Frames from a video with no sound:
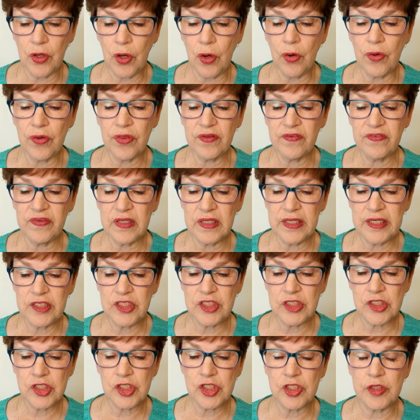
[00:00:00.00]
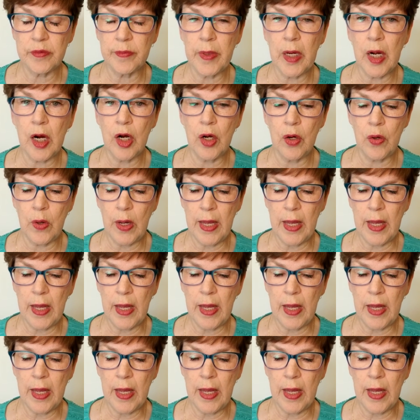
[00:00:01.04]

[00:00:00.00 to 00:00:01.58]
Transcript: oath of allegiance tomorrow